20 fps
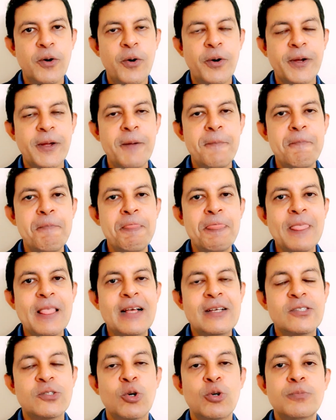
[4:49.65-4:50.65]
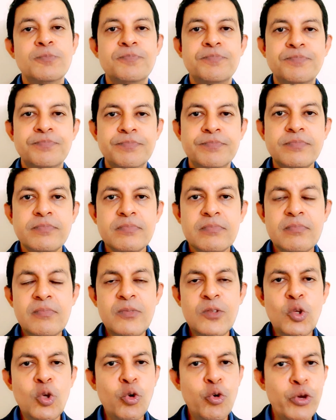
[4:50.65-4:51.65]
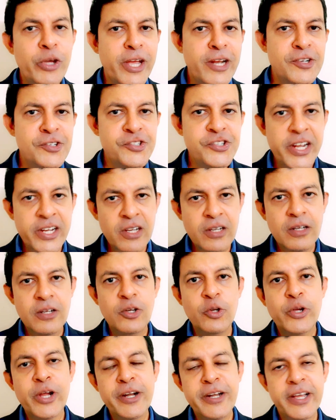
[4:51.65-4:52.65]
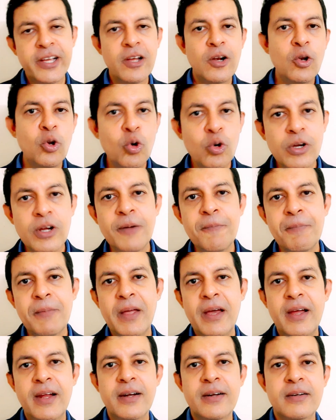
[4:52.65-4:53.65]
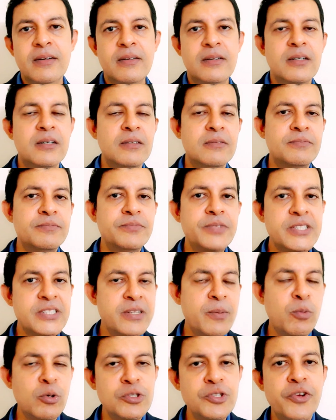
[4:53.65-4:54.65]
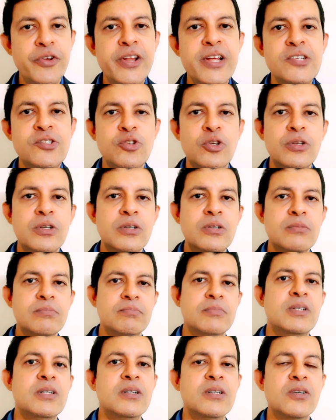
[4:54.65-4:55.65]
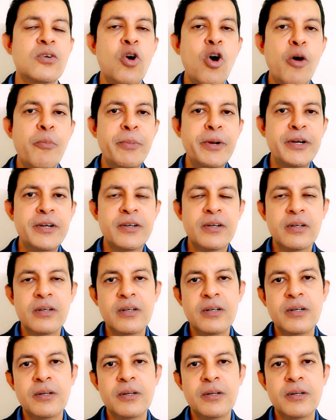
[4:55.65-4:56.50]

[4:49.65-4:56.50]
Okay, so you can take a look at the fixed deposit rates or the government